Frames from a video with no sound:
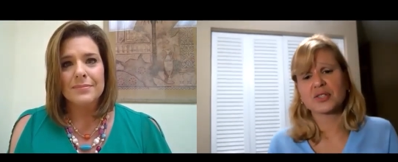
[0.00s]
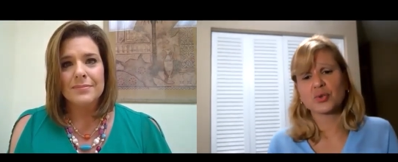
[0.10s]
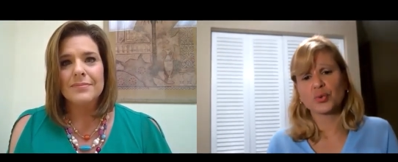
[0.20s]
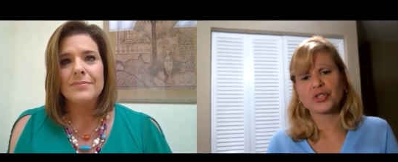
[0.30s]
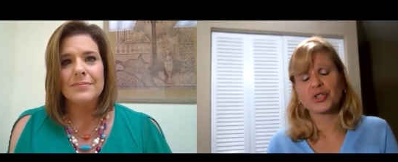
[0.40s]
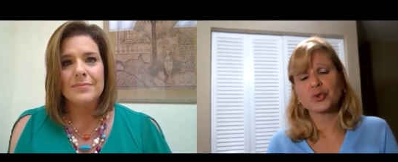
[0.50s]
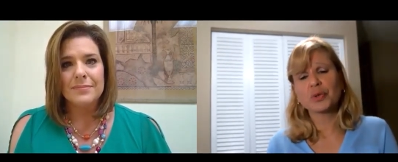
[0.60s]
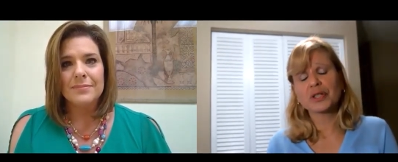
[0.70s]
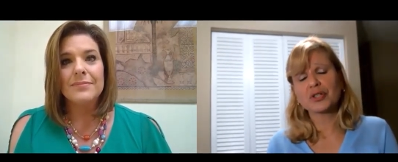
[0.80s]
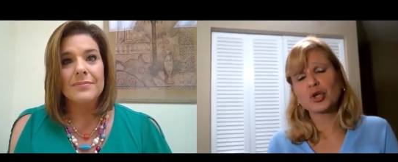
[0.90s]
Speaker 1: situation.
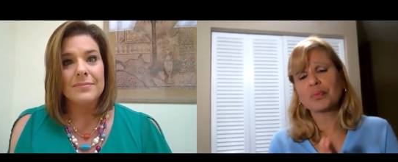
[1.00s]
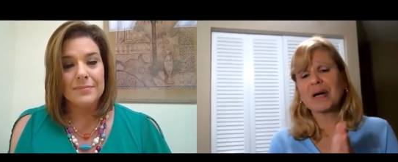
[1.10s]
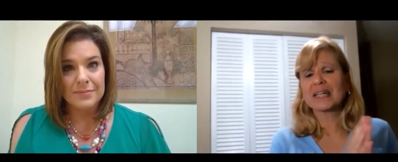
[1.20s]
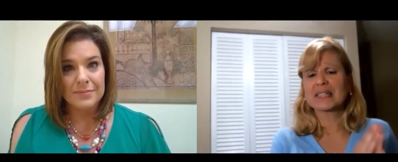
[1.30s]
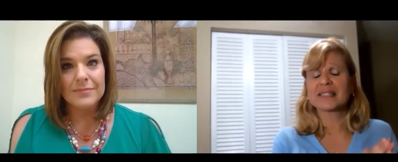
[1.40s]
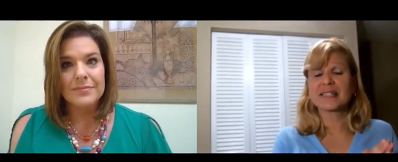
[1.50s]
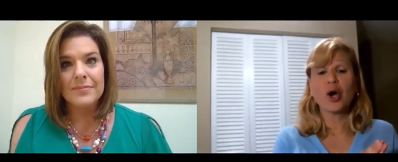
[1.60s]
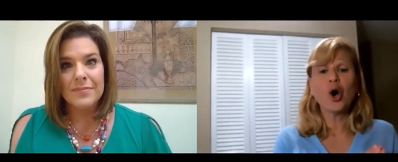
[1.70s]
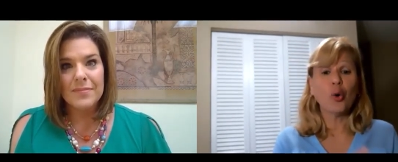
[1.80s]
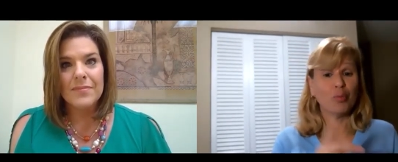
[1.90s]
You want to look back and say,
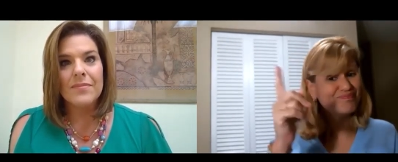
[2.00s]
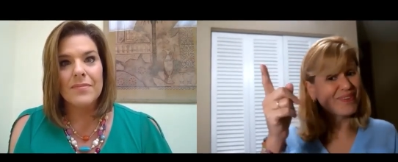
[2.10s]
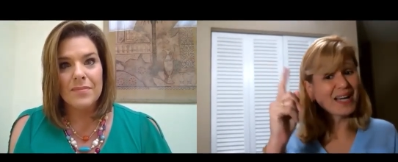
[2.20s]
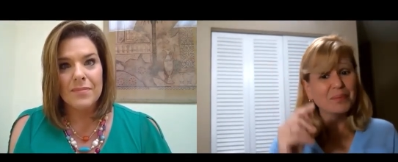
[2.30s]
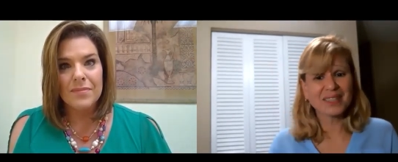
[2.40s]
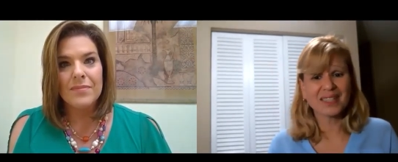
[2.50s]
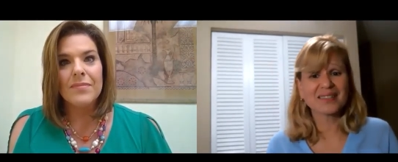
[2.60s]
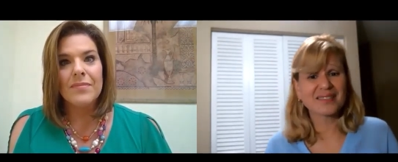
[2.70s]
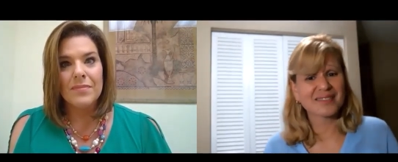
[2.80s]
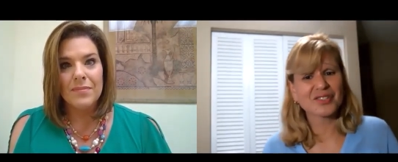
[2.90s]
"Oh, I made
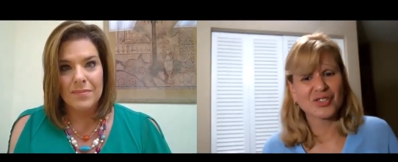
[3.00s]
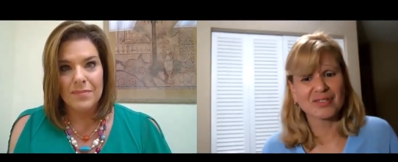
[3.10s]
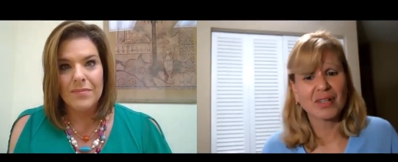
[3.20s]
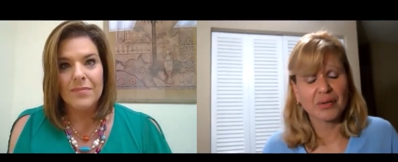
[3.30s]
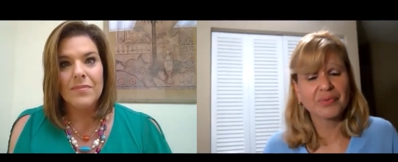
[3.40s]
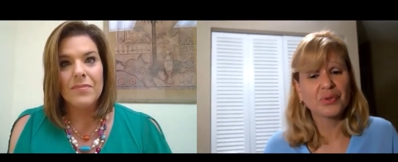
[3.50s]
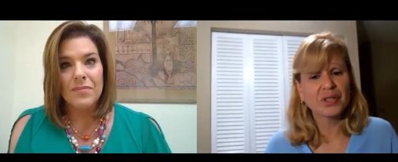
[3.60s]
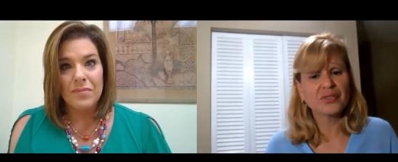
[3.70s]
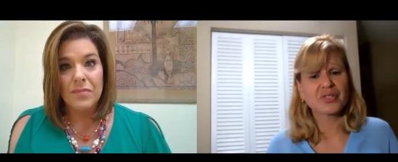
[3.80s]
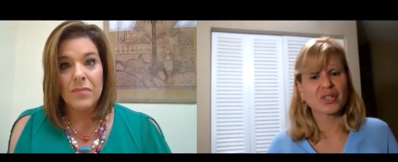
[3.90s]
that decision a few
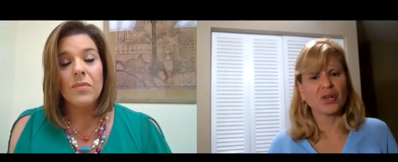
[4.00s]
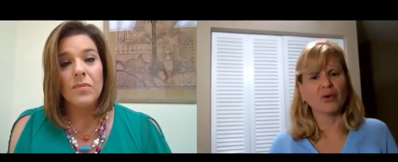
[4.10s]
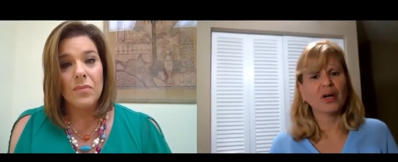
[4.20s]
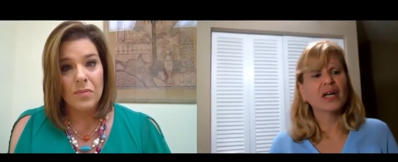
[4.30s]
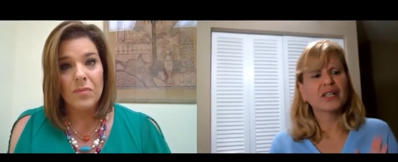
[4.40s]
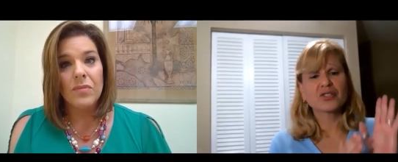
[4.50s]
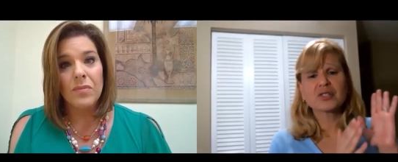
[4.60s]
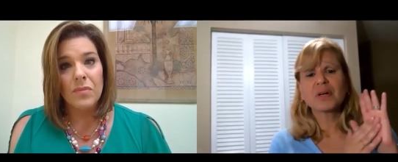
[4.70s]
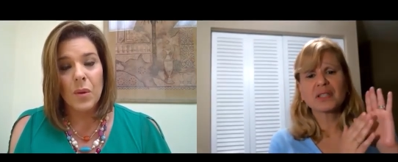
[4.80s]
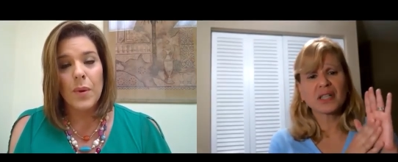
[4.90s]
years ago.
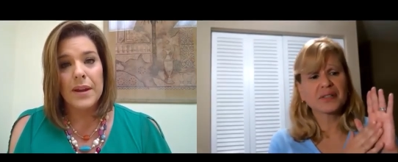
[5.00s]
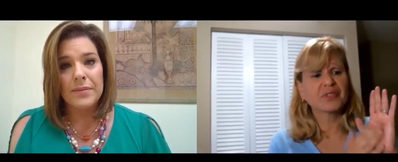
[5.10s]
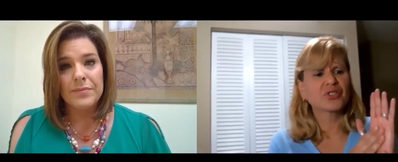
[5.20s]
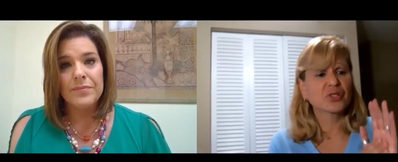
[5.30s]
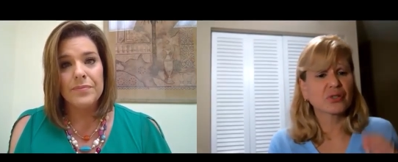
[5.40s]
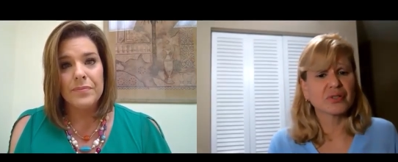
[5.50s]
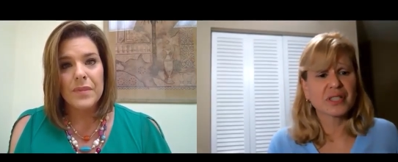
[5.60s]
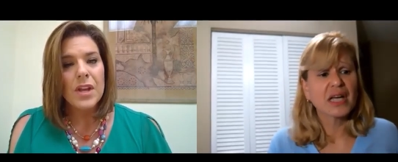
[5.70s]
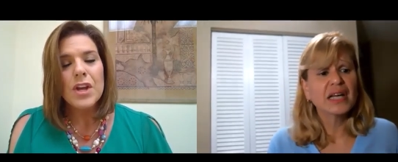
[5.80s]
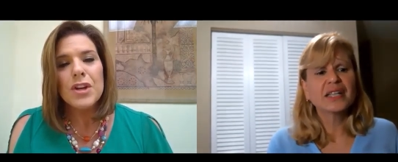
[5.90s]
Here's my right. life
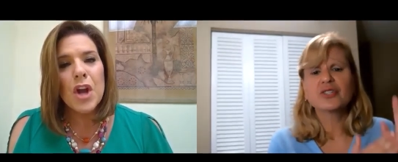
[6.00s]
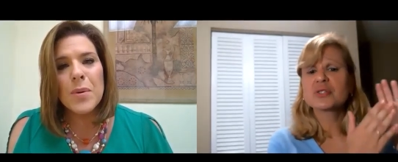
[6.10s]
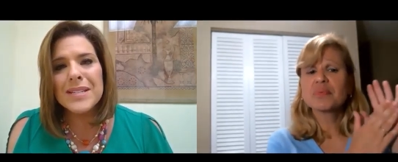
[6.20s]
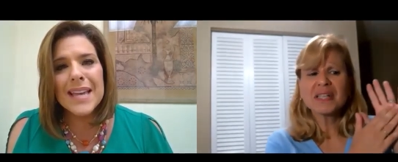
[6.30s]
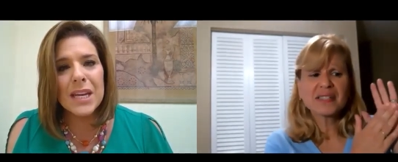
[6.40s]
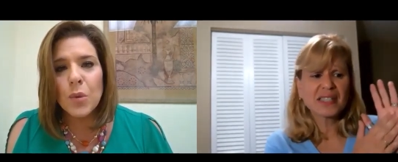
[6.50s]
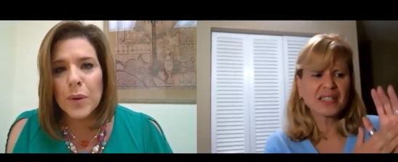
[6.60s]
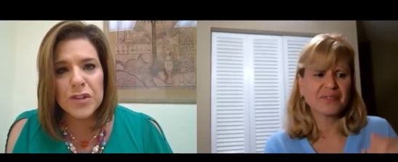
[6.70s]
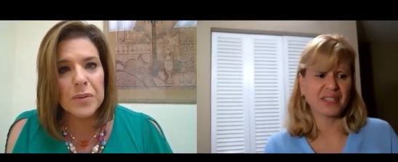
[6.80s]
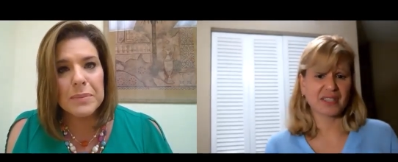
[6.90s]
insurance.
Speaker 2: No one's getting
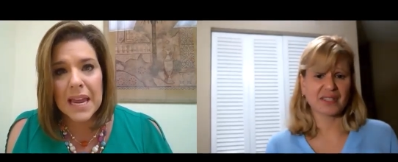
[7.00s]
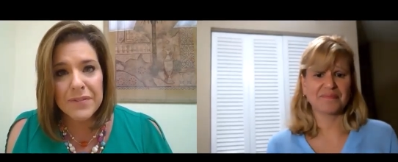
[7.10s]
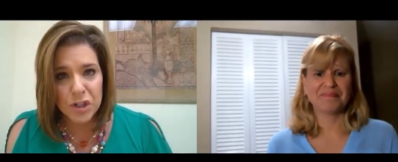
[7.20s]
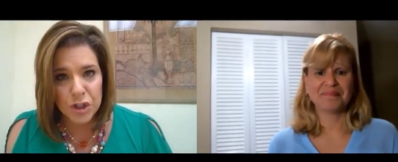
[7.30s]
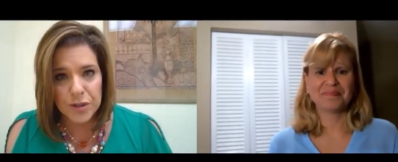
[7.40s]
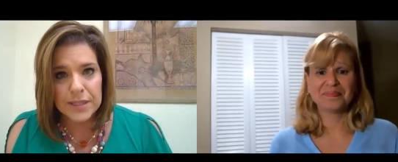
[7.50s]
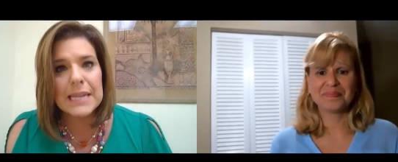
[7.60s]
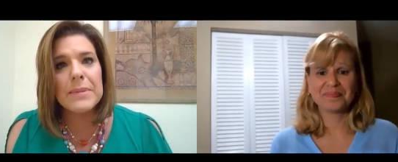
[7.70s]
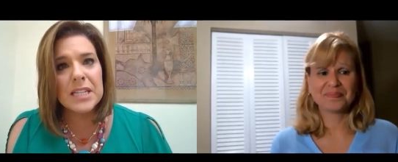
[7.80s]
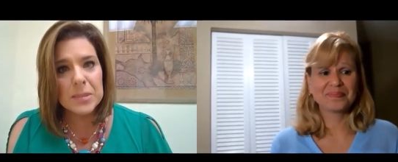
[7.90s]
rich from life insurance. Let
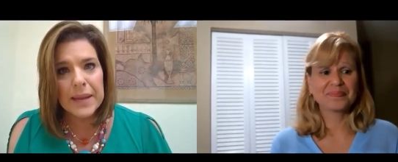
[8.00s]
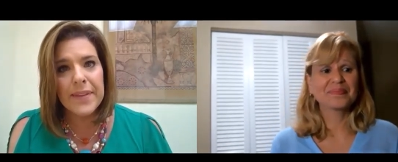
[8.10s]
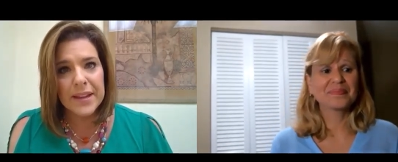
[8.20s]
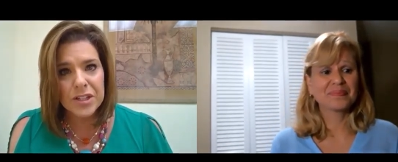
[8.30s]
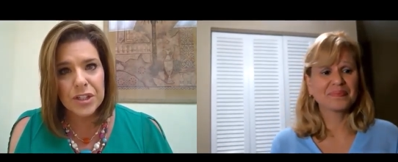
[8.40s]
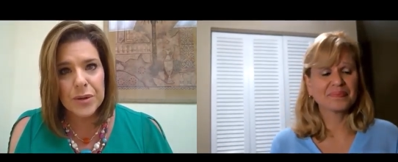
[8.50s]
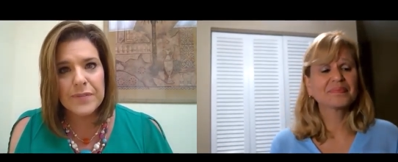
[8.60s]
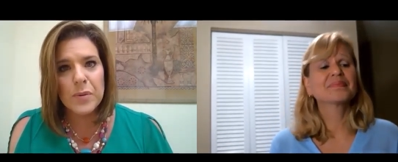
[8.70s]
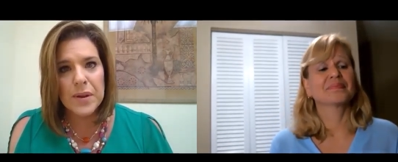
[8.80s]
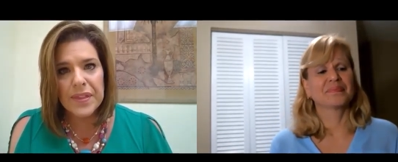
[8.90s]
me explain that to you.
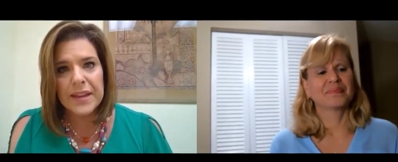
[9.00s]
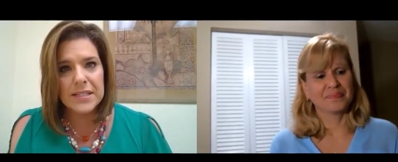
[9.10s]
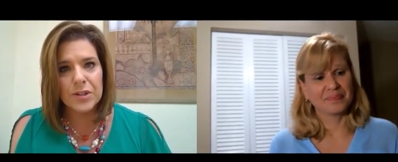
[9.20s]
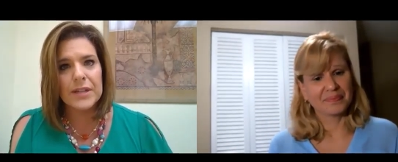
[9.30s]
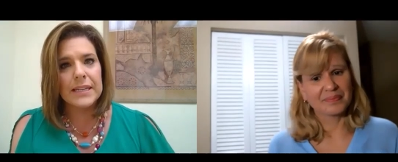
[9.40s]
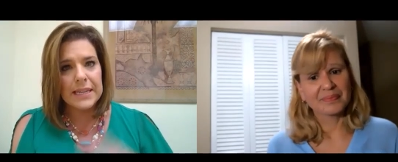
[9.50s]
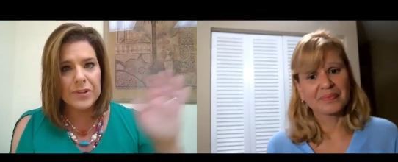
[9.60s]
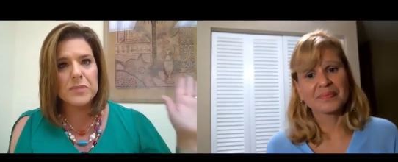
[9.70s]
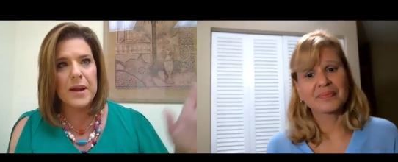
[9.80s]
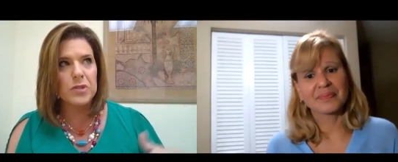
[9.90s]
Everyone thinks they're going to leave their
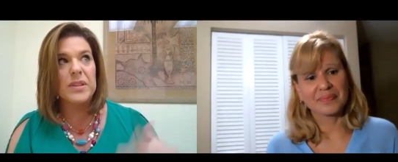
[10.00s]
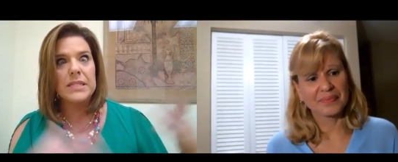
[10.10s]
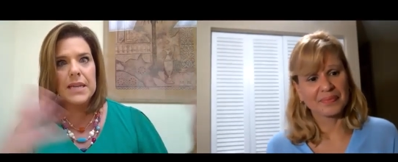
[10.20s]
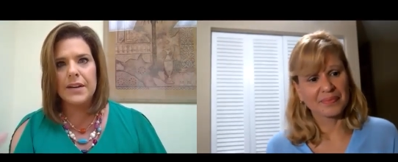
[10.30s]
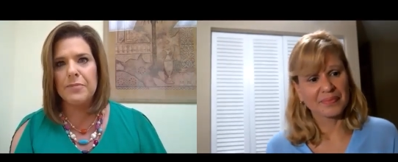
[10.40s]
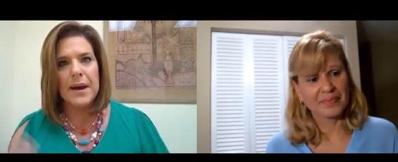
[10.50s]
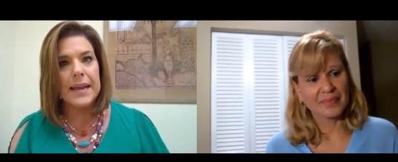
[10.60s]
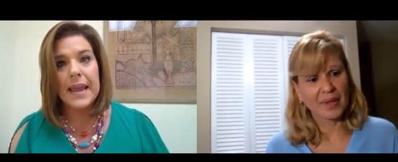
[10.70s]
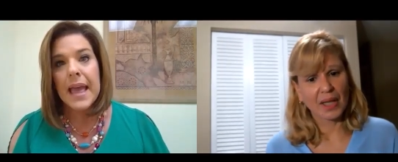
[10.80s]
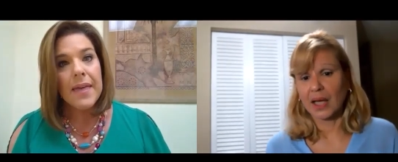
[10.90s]
spouse with a ton of
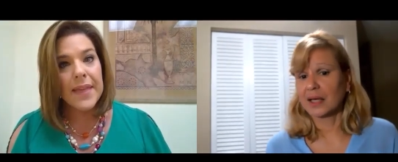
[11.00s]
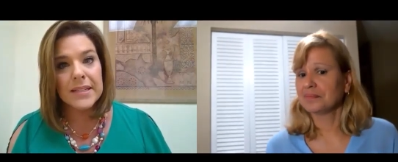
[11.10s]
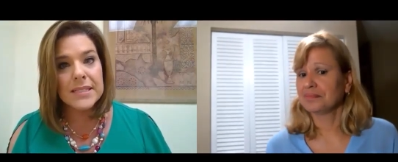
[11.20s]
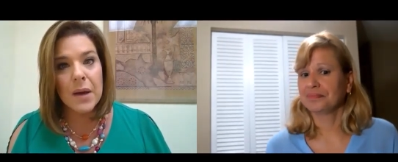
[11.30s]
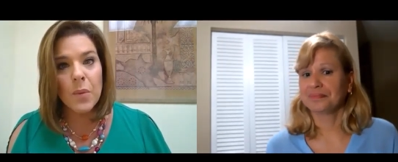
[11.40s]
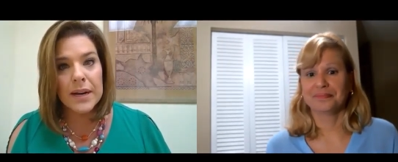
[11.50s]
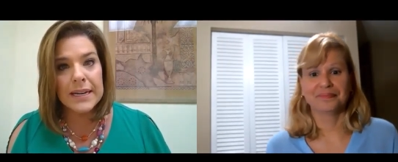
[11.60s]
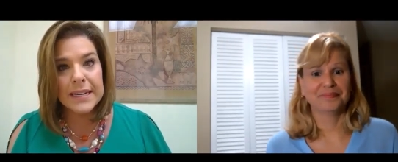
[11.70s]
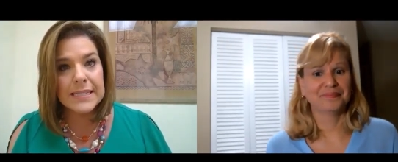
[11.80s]
money. That's not what it is,